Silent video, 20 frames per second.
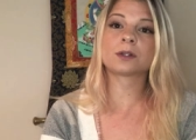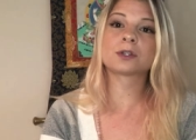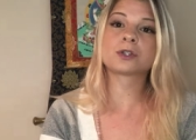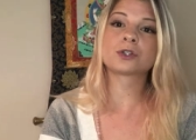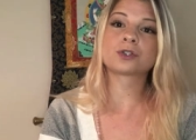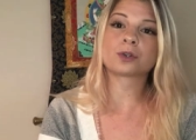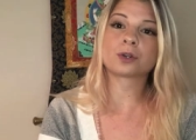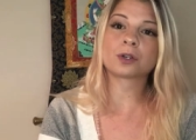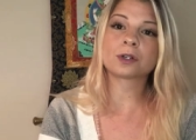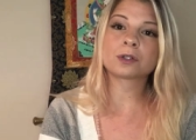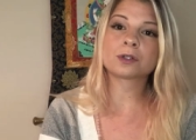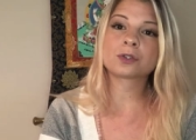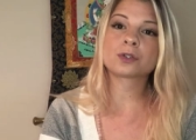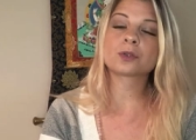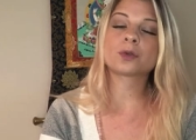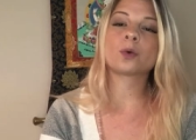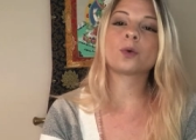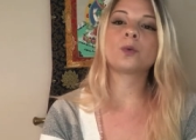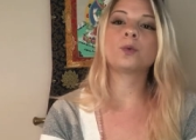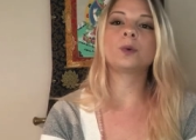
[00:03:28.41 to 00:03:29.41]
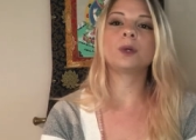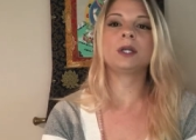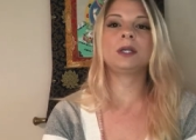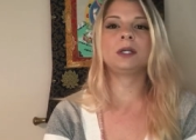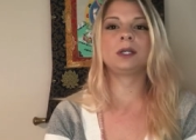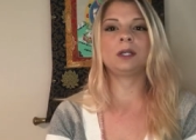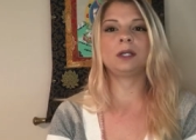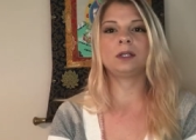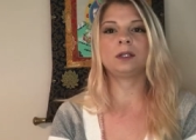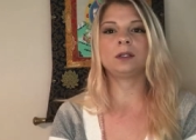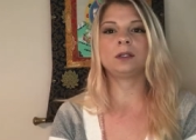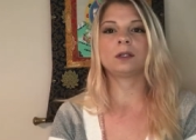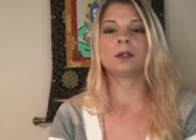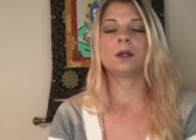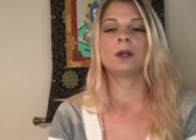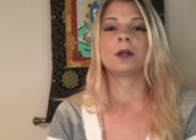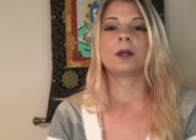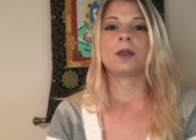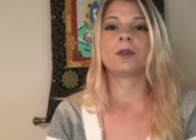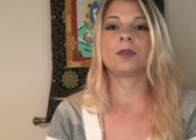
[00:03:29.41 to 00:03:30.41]
this search, we need
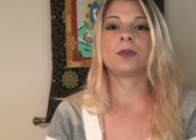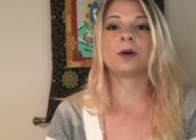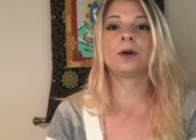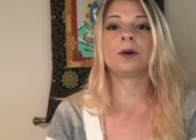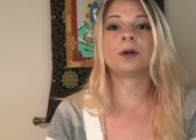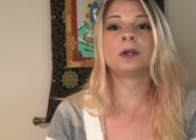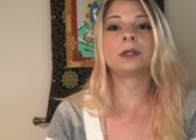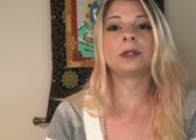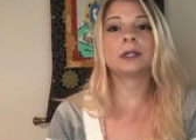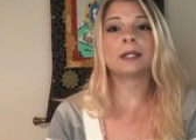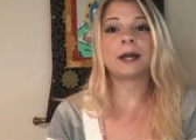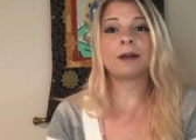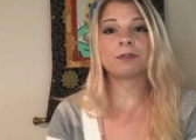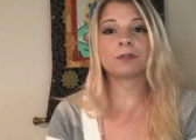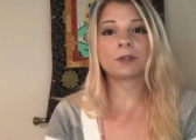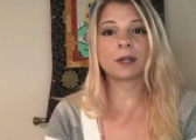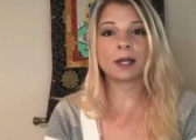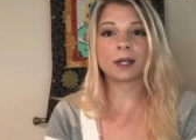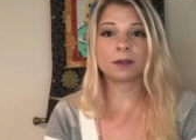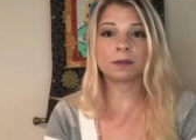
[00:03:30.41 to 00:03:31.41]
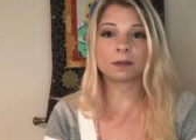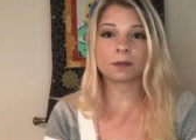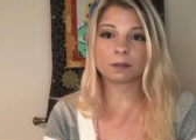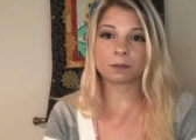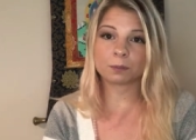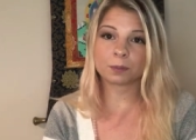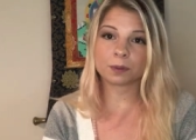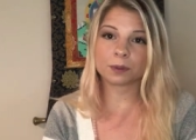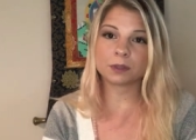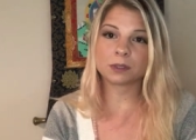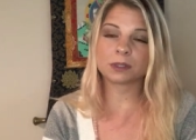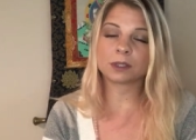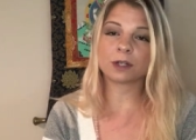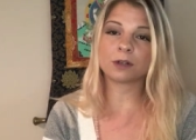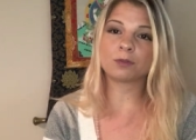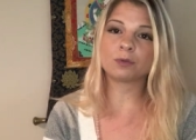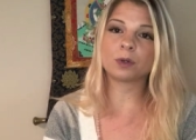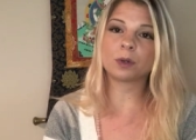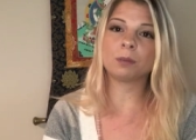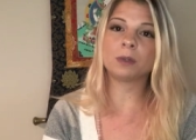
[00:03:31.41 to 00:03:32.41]
the left-hand thumbprint
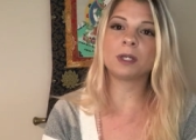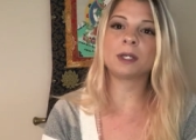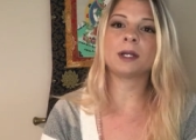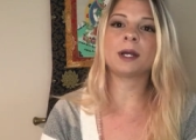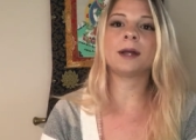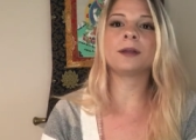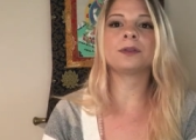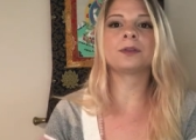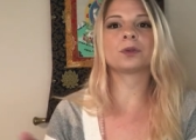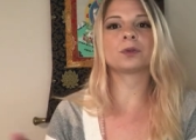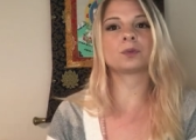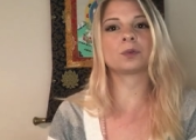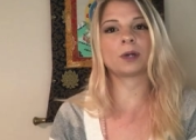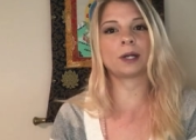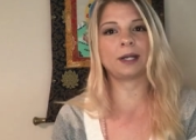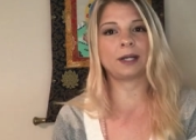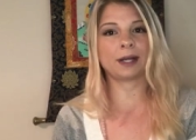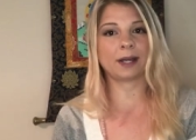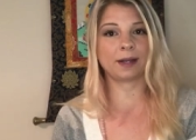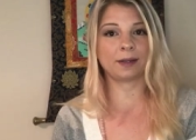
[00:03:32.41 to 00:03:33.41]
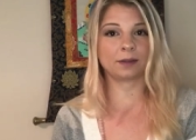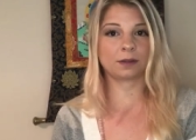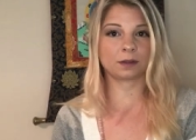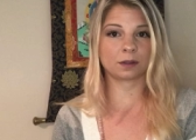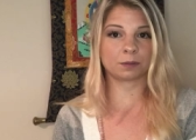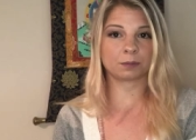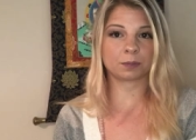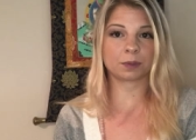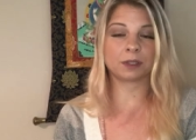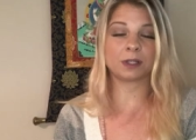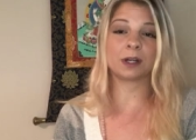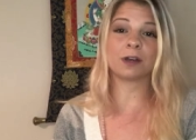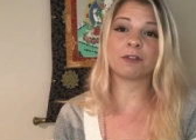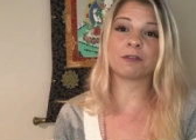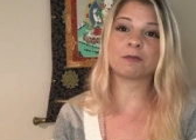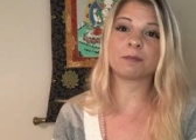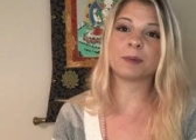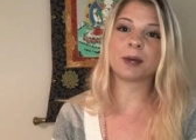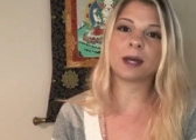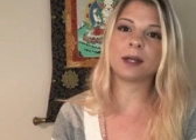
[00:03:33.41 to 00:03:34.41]
of women and the right-hand thumbprint
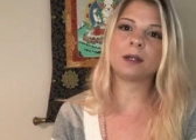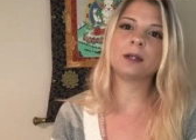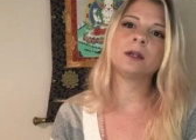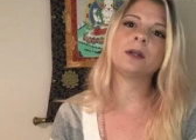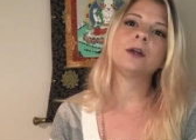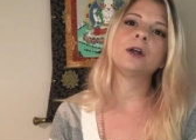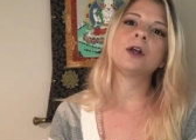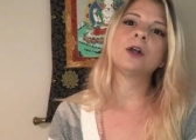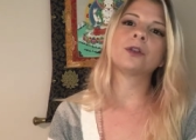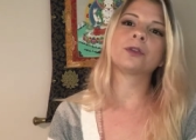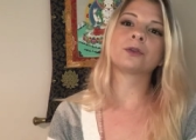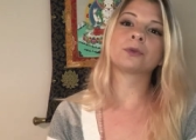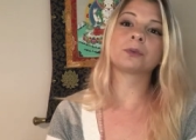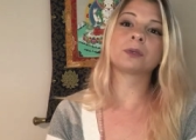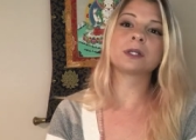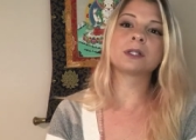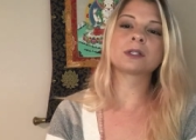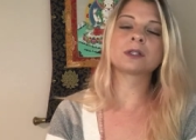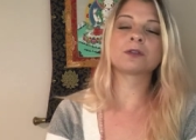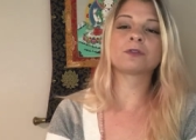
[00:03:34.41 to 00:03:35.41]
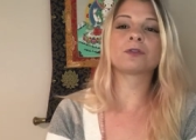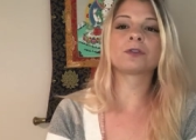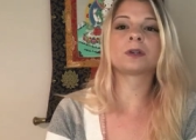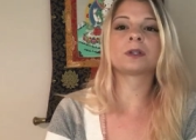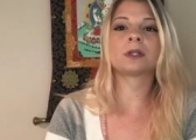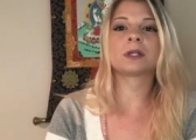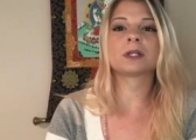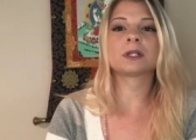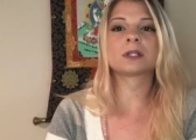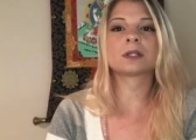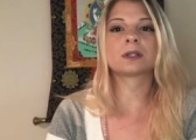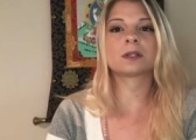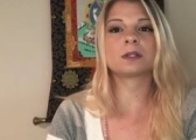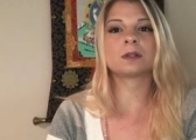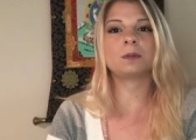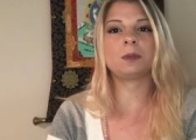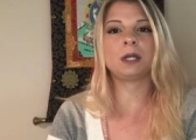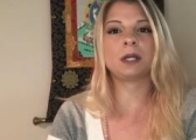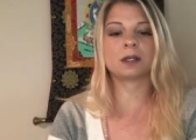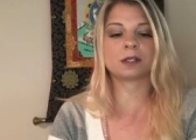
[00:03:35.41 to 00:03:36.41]
of men. The reason for this is
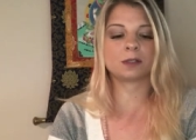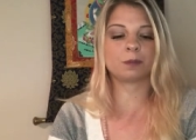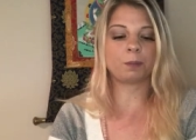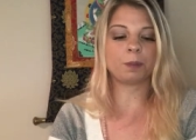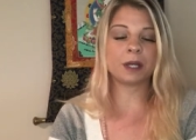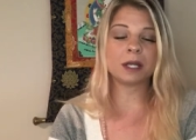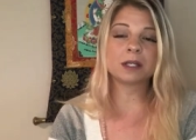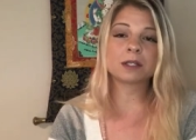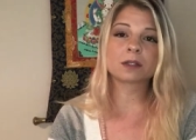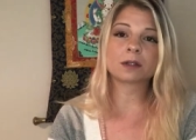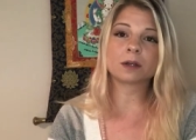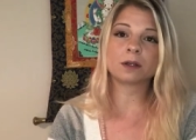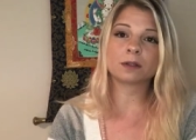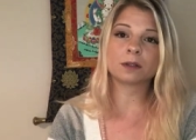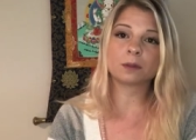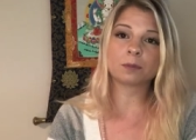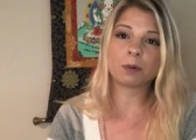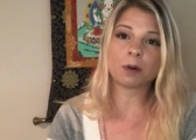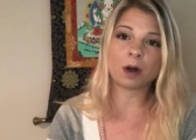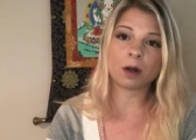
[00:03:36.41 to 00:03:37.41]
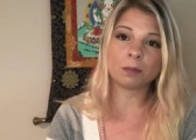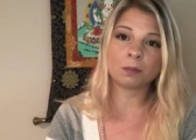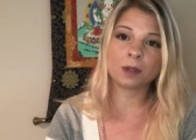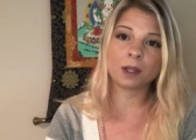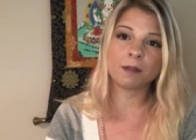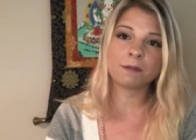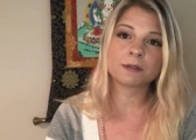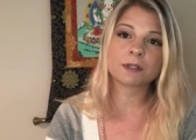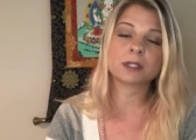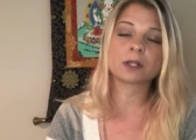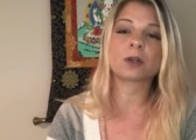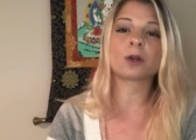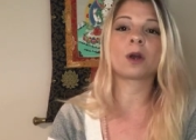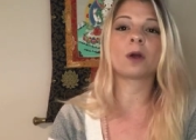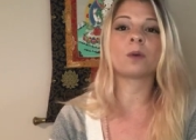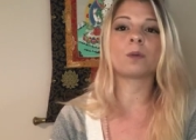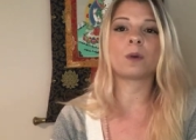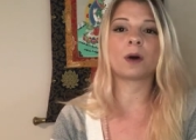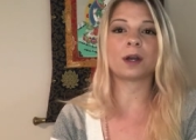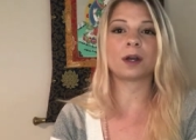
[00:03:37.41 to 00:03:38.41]
because based on the palm leaves, there
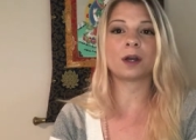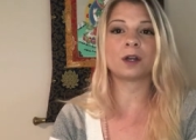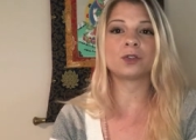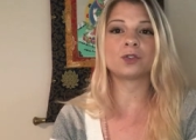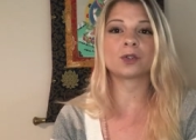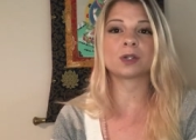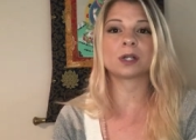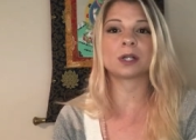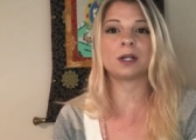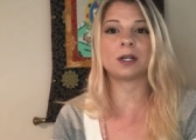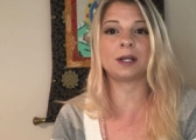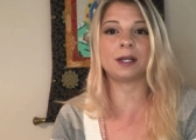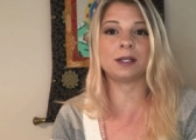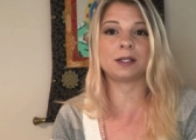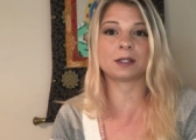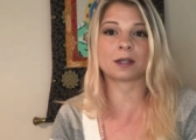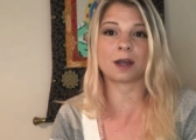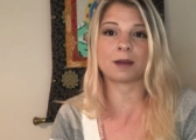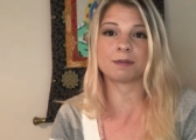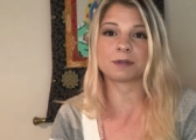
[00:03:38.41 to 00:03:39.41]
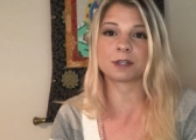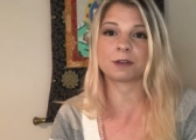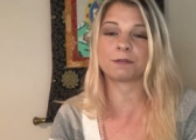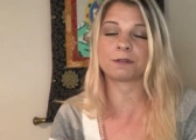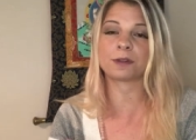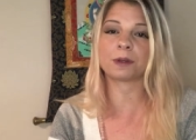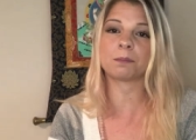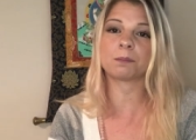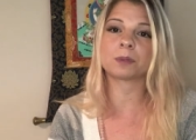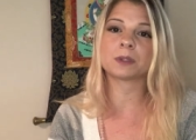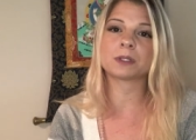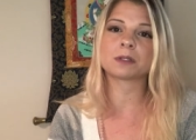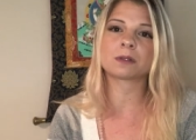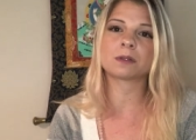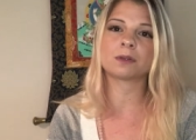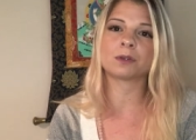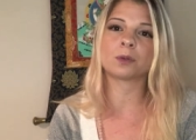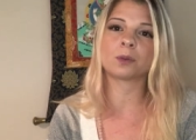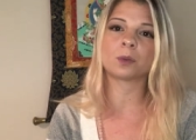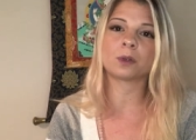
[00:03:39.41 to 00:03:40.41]
are 108 types of thumbprints
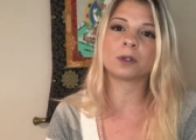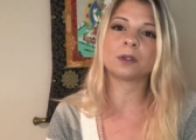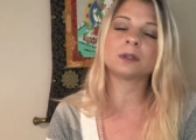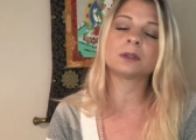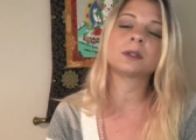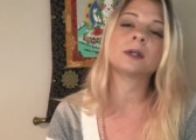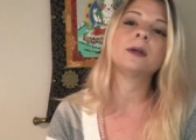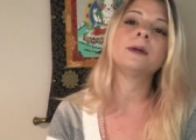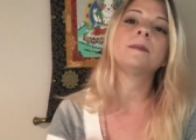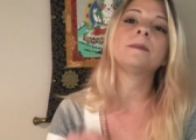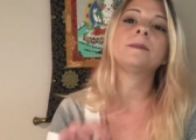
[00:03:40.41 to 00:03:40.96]
in the world,